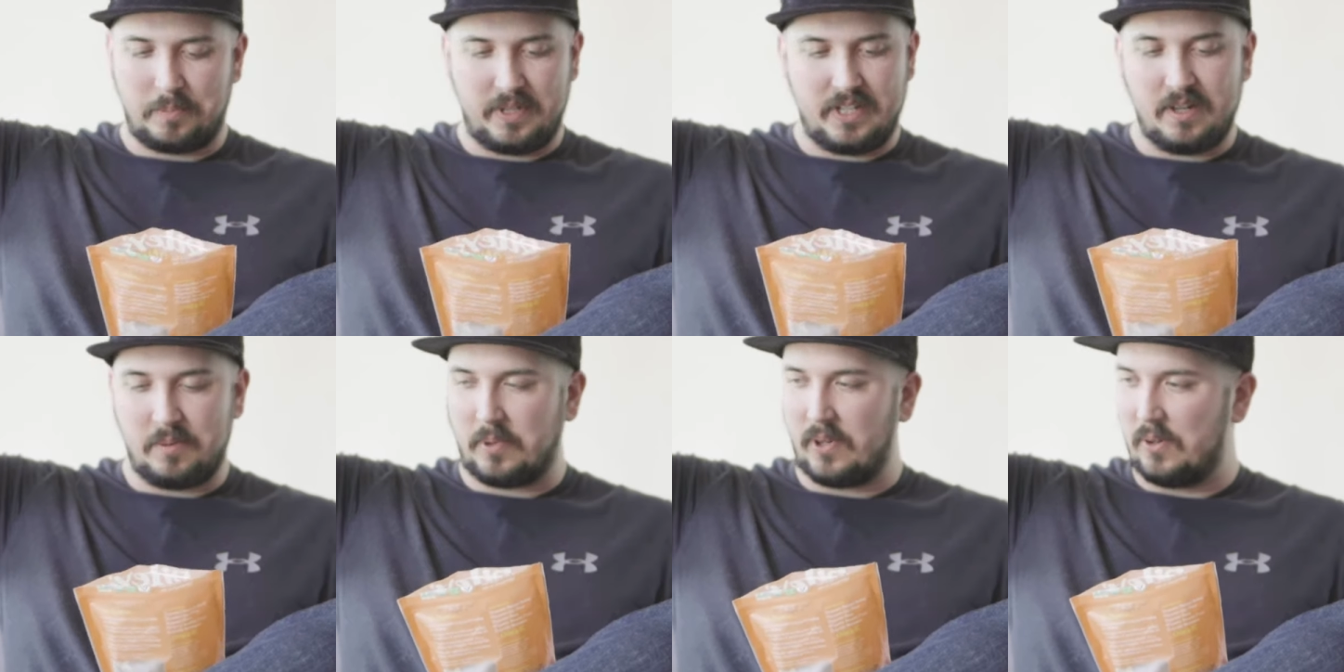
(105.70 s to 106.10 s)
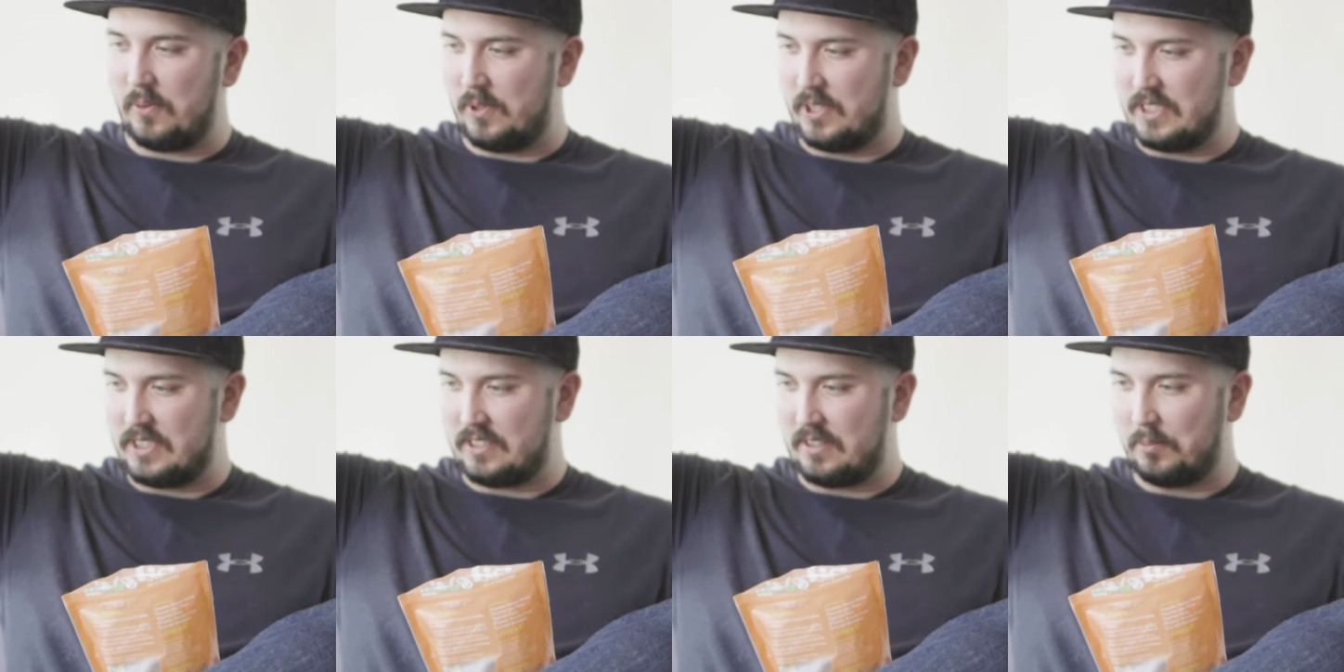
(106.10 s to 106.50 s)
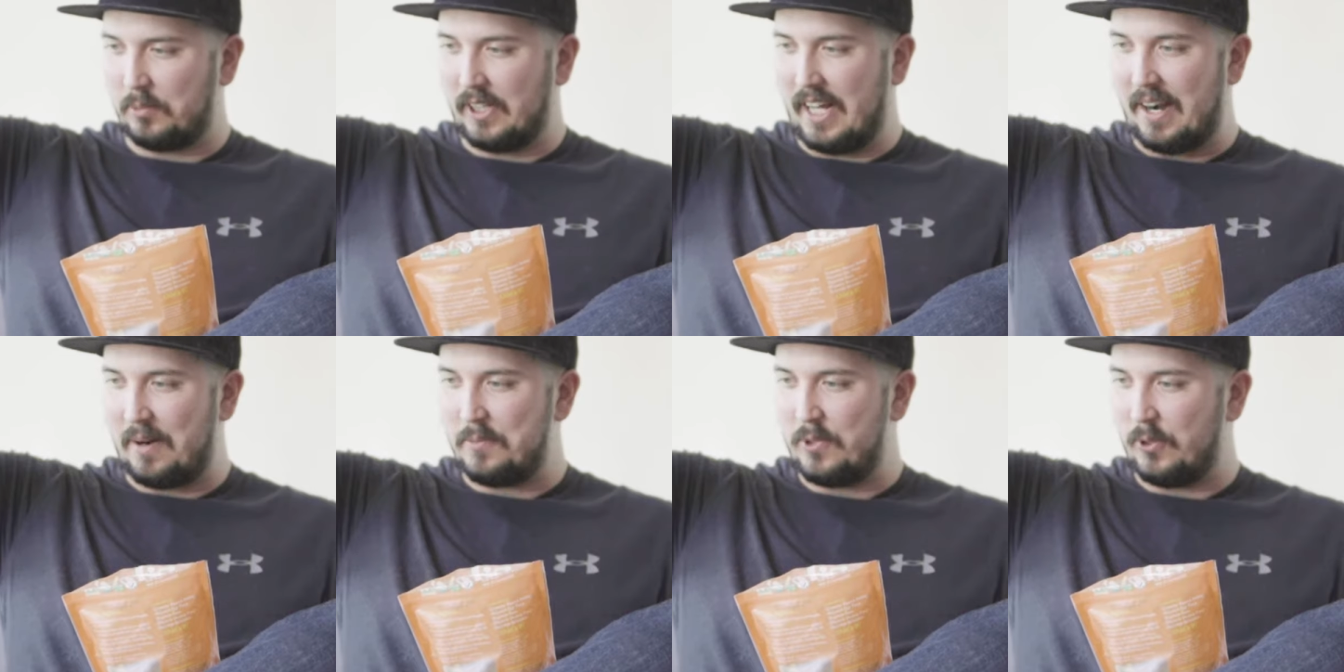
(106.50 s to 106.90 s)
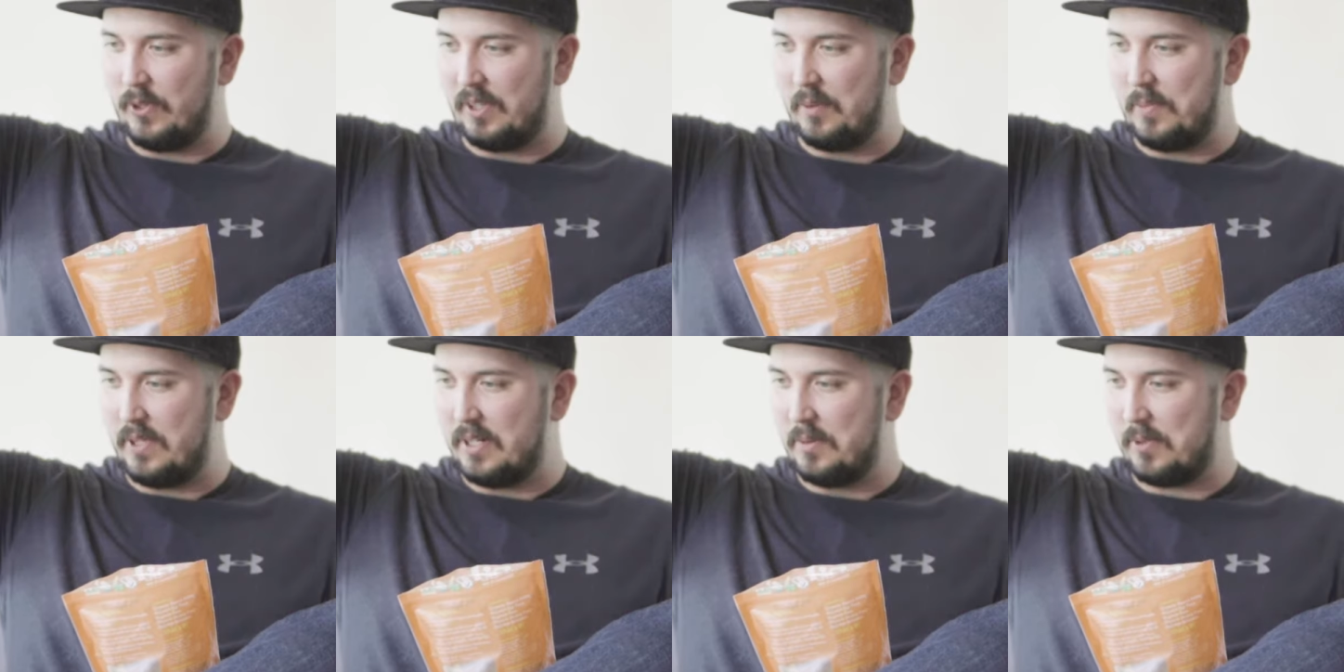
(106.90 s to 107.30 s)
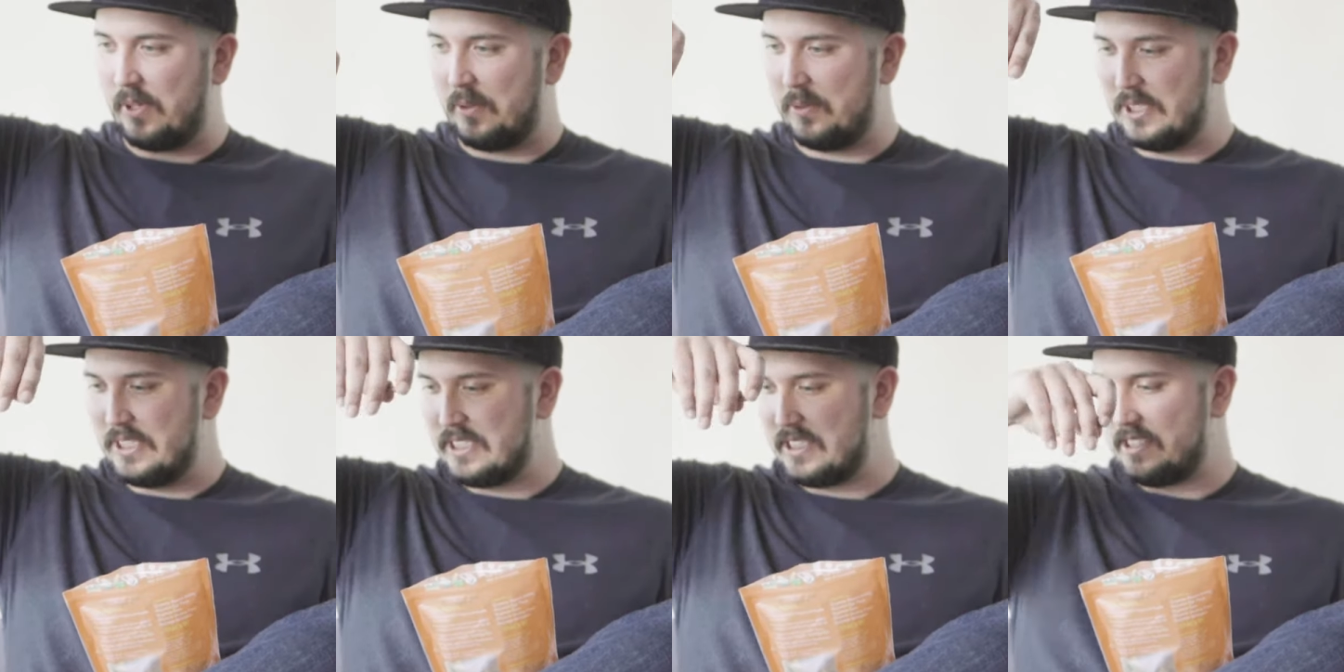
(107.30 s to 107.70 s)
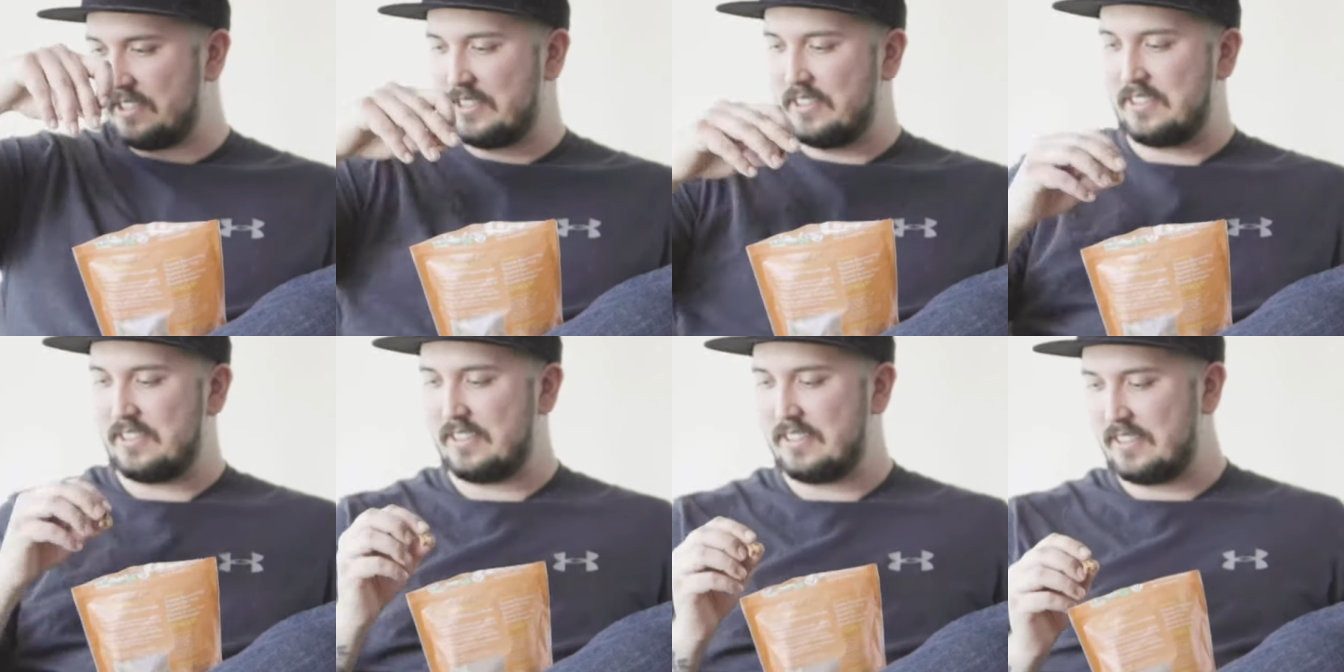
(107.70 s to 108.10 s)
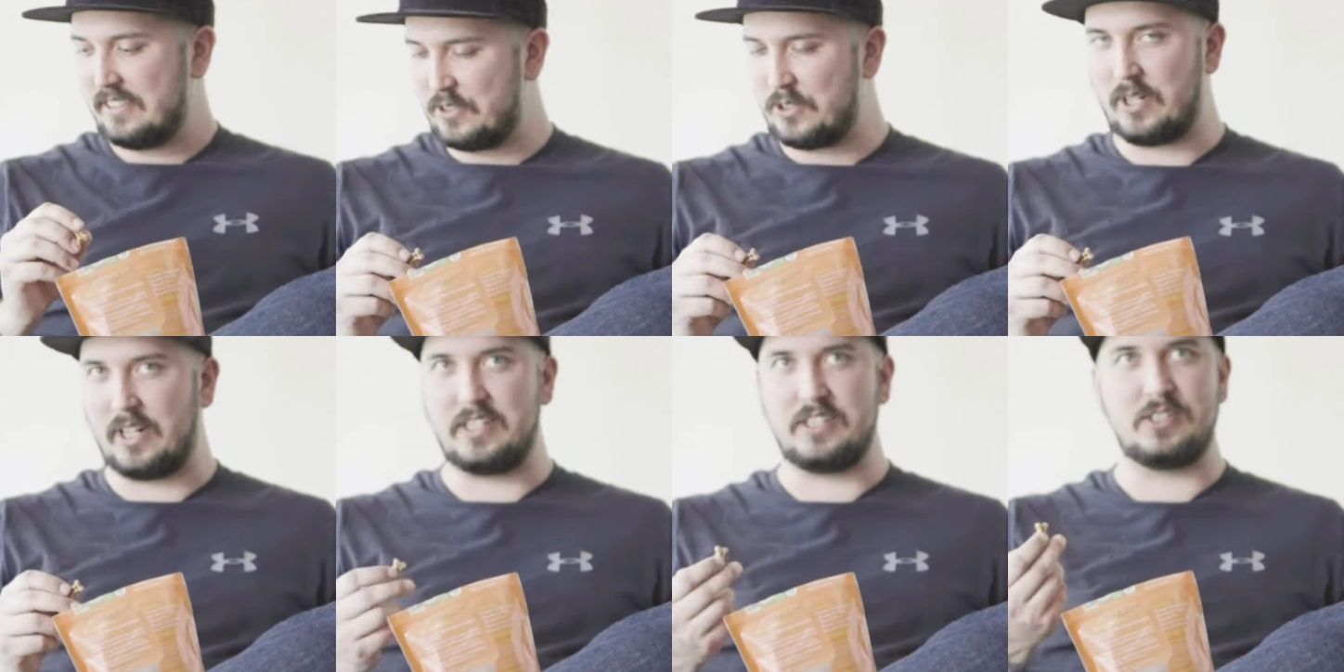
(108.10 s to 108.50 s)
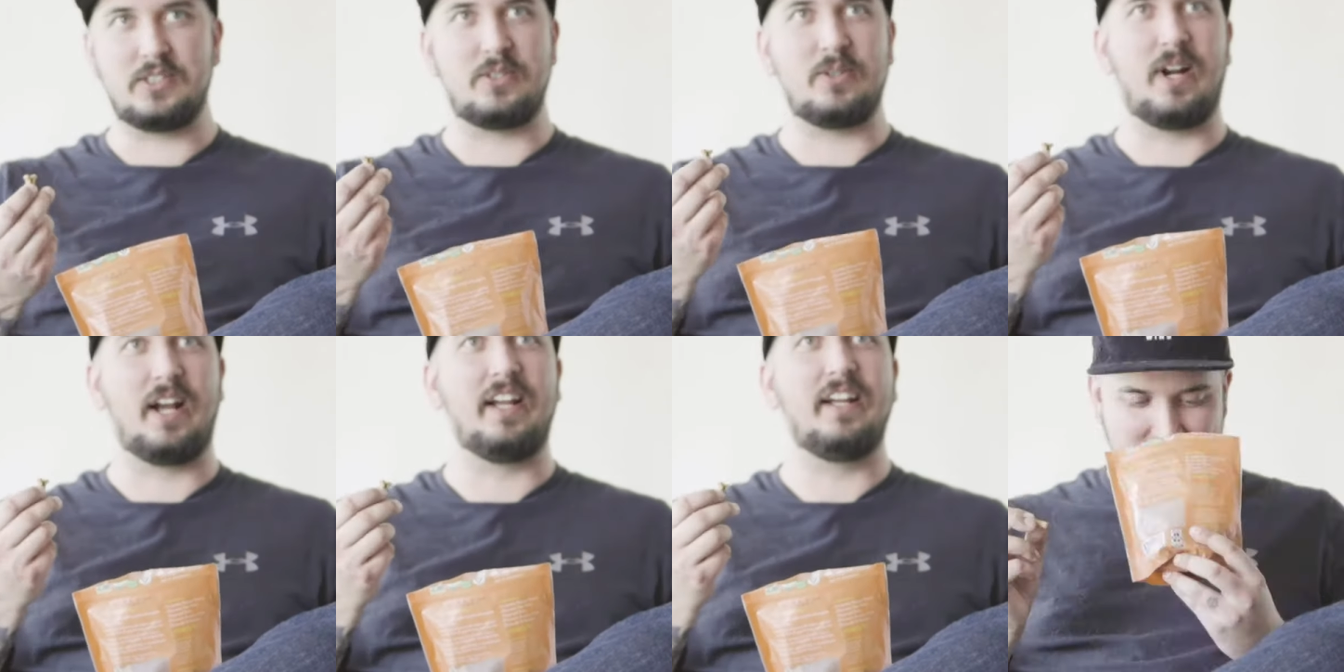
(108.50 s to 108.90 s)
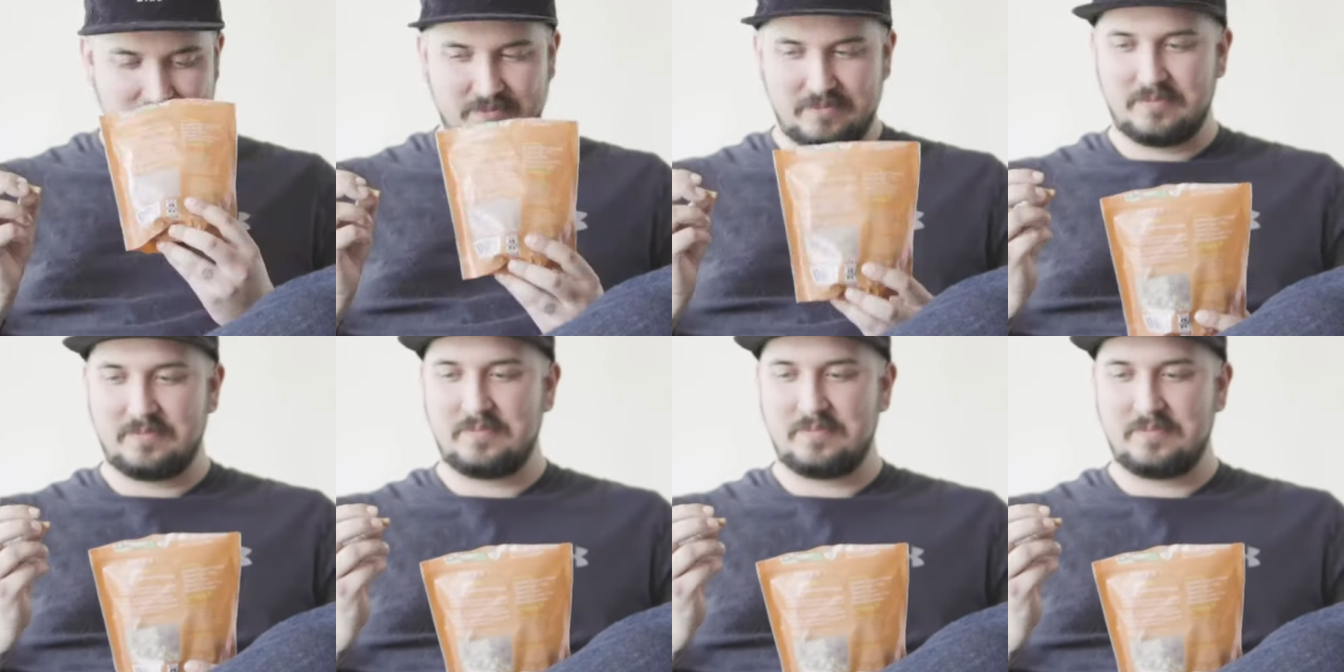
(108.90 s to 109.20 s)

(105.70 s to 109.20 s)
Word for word: peanut butter ones. I'm glad I'm doing the peanut butter ones. Should I just try it?